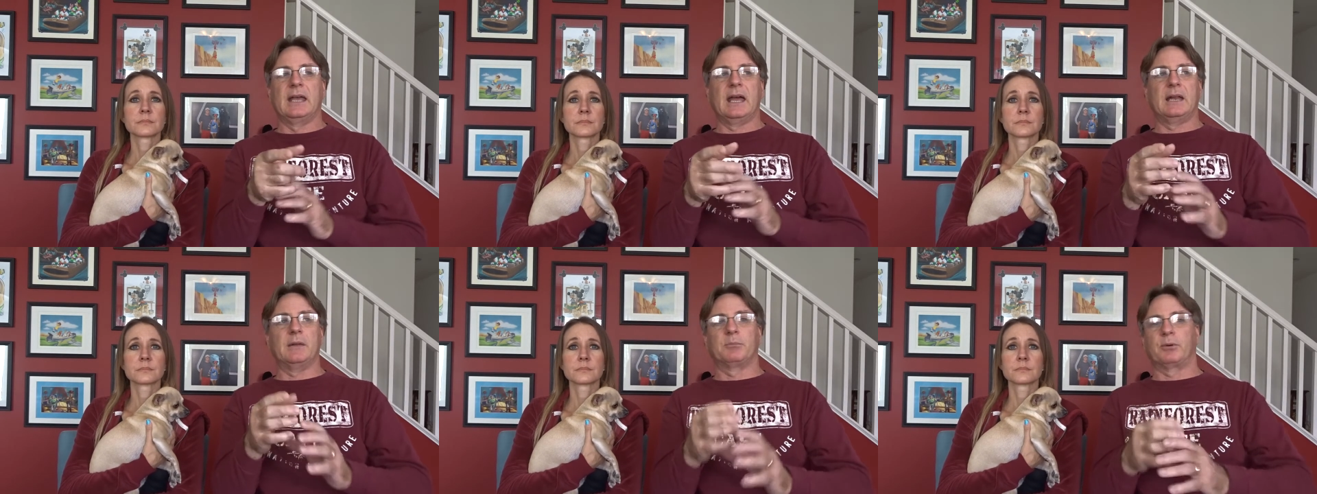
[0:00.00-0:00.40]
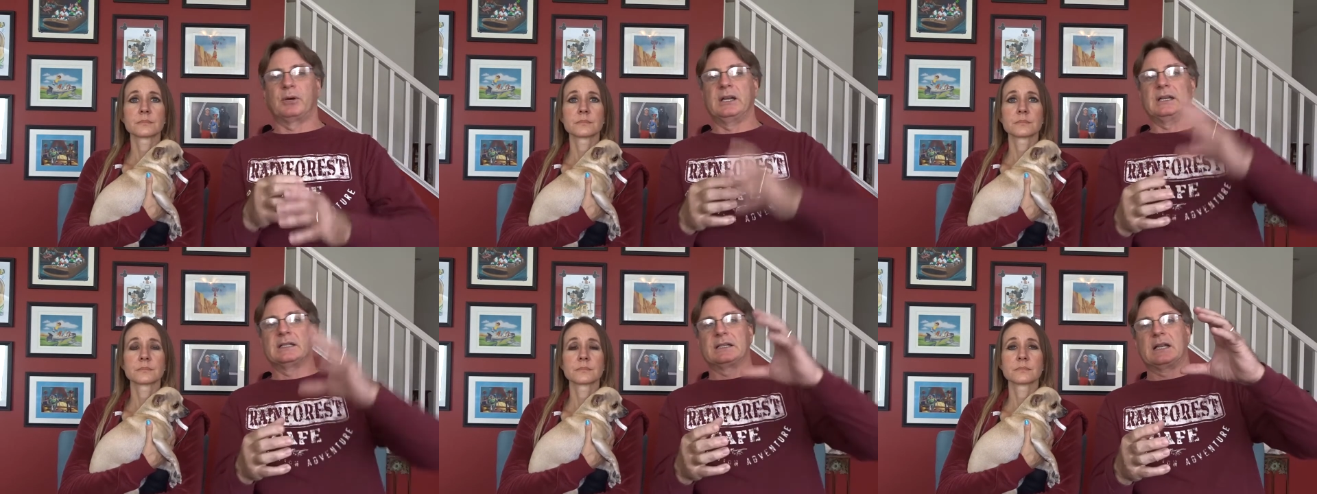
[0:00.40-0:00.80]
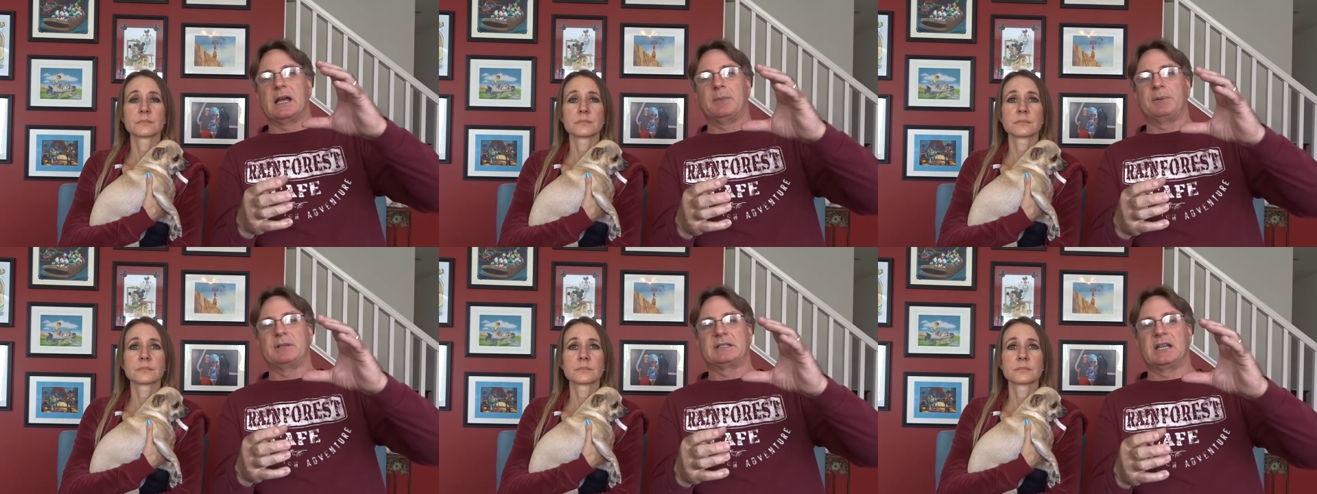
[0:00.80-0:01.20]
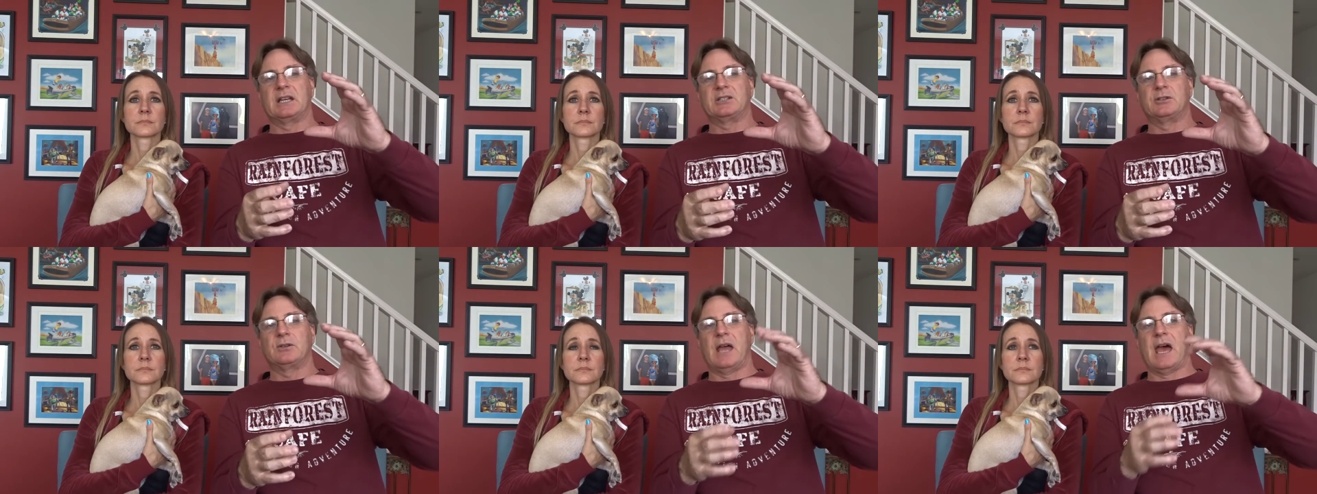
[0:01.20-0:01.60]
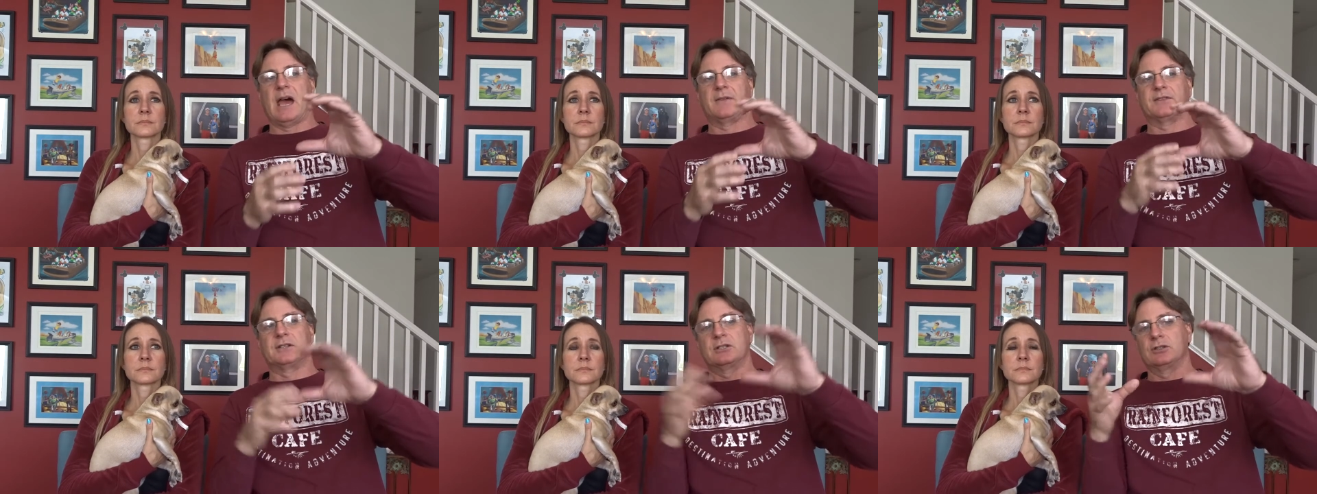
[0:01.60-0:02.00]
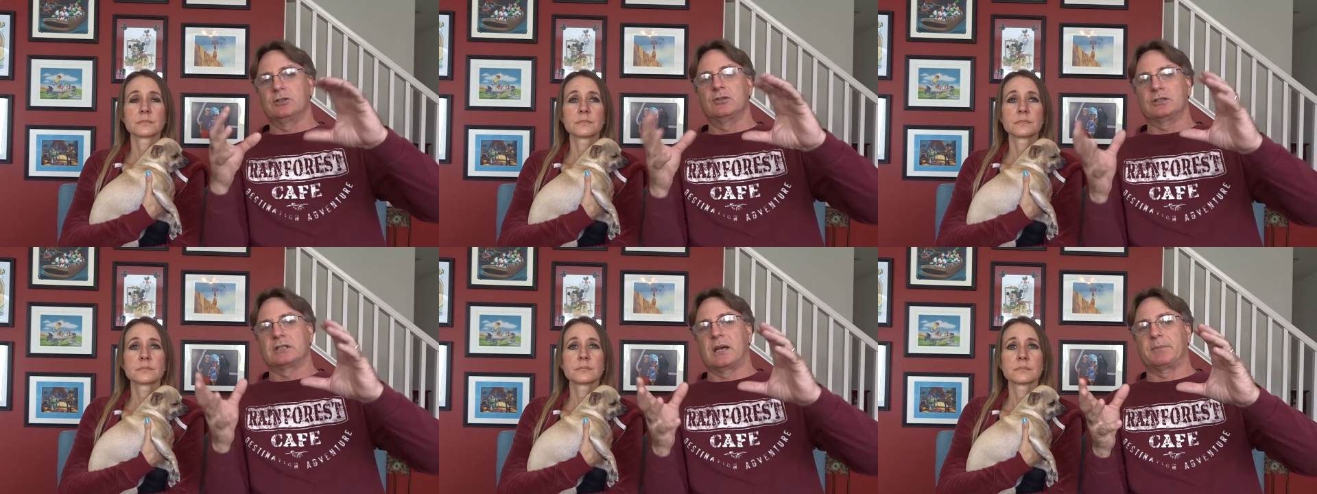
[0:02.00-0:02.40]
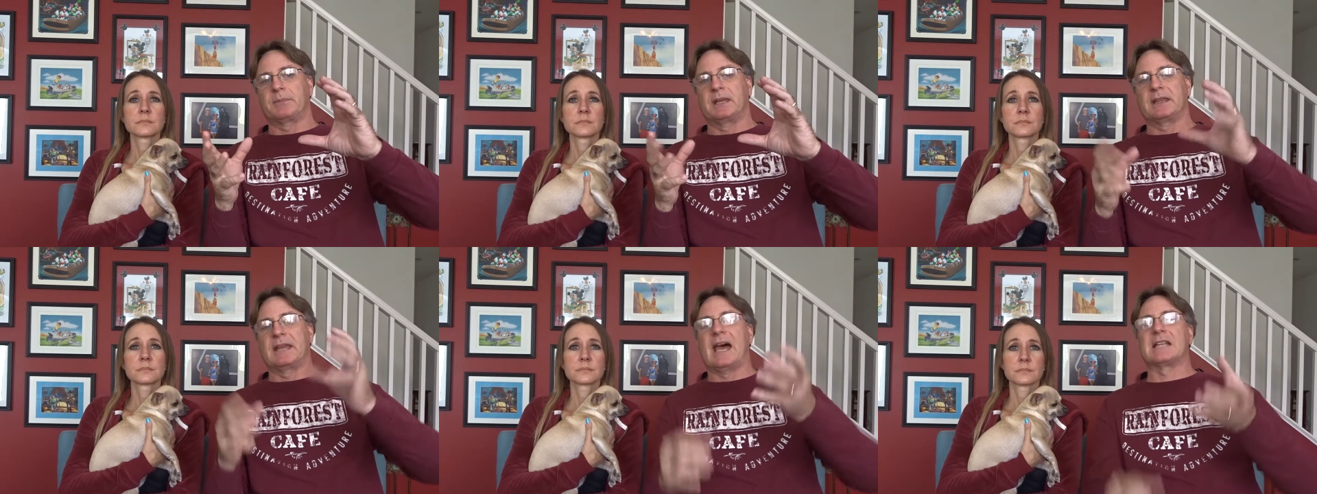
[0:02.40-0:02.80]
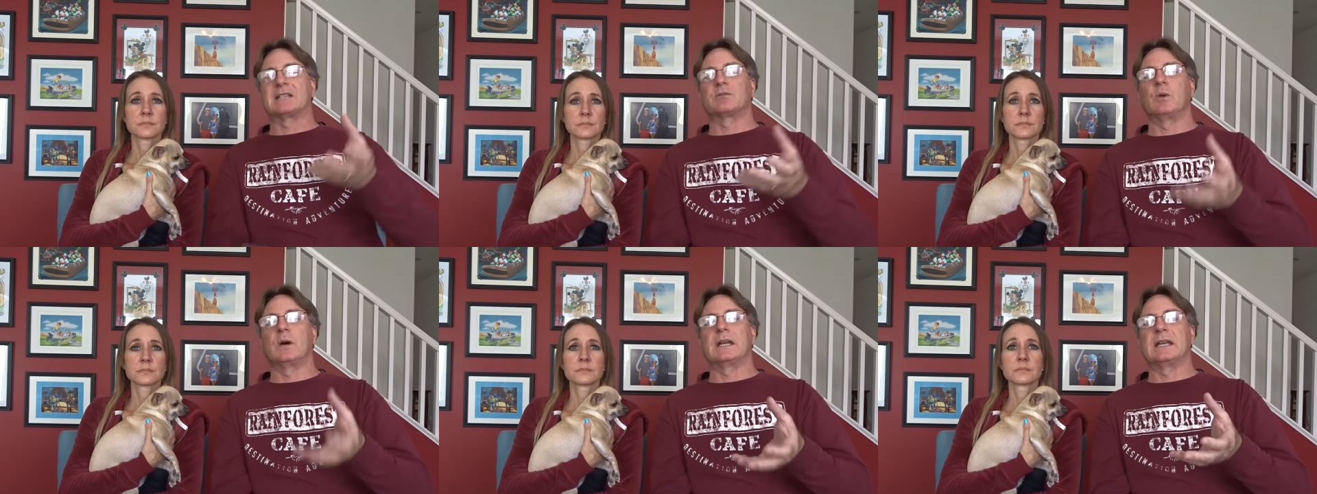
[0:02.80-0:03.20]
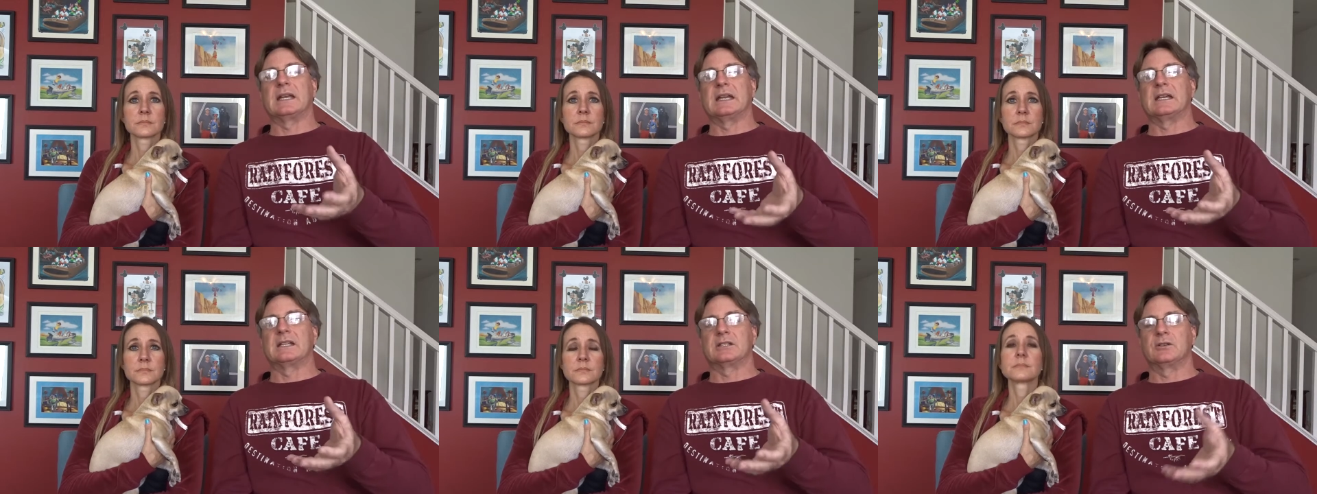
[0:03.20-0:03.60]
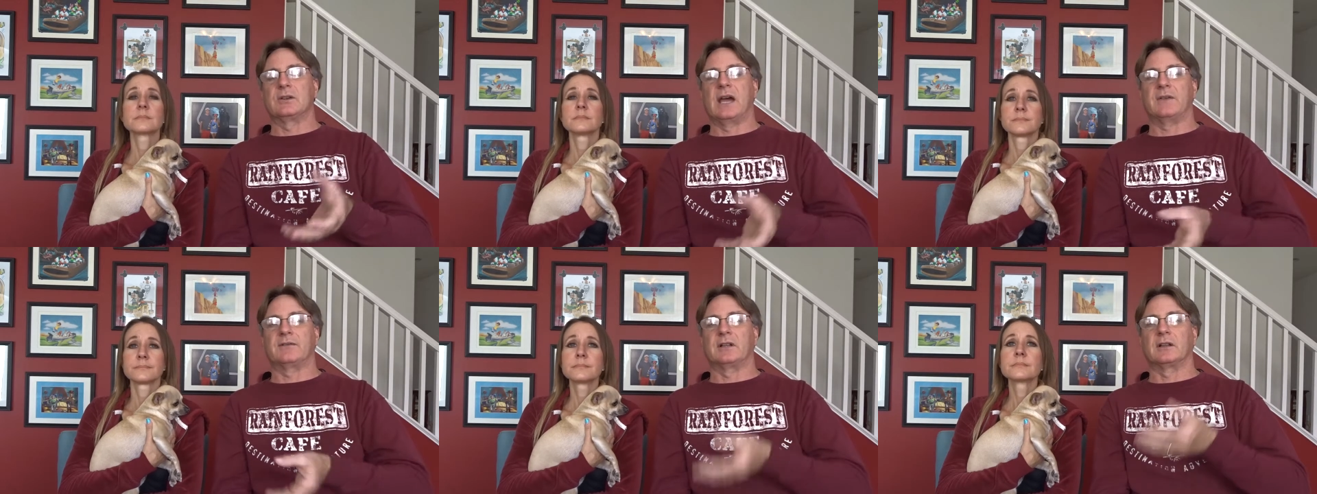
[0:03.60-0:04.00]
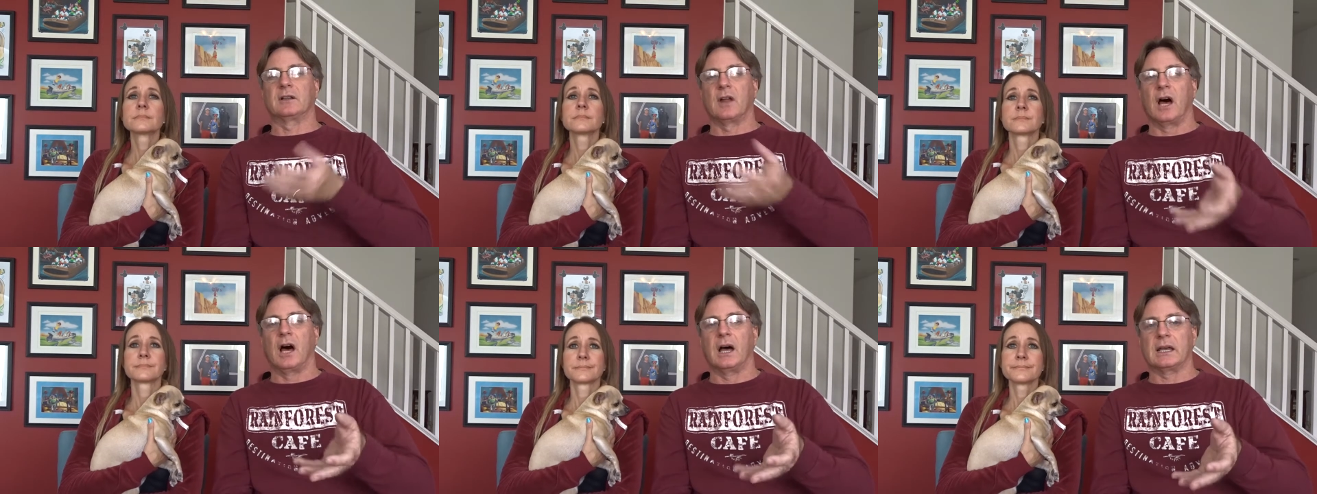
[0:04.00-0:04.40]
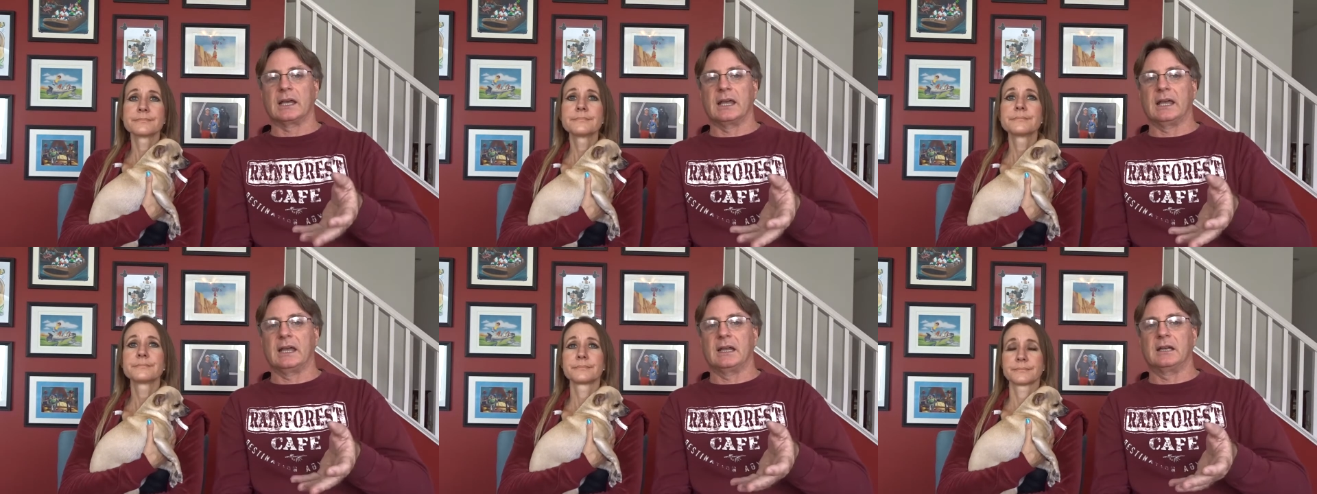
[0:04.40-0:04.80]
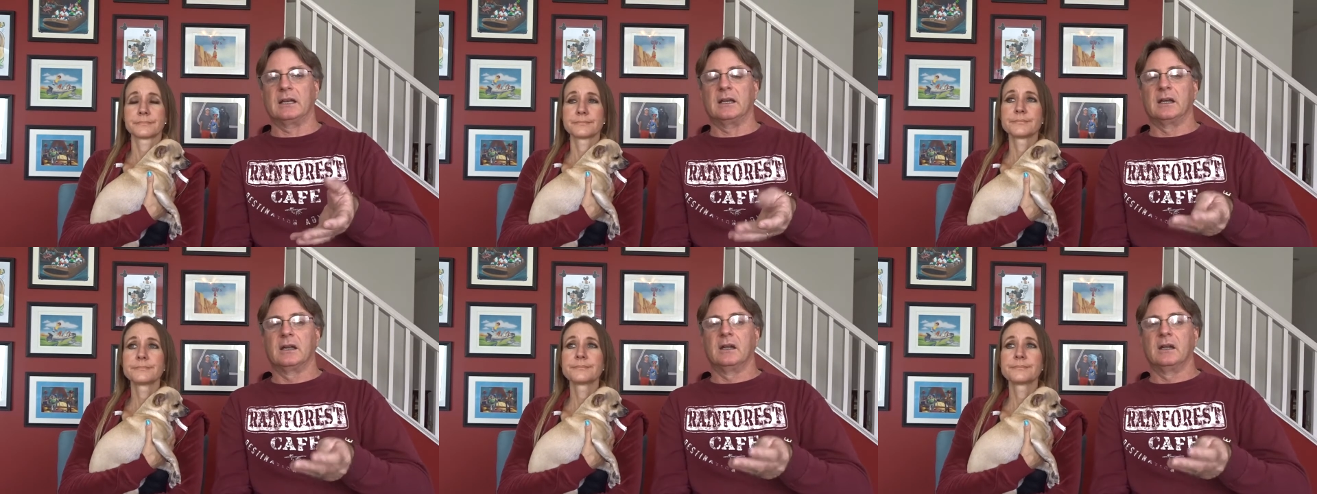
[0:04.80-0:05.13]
Speaker 1: and it brings it up and says you have to do something, that's what it is. You have to log in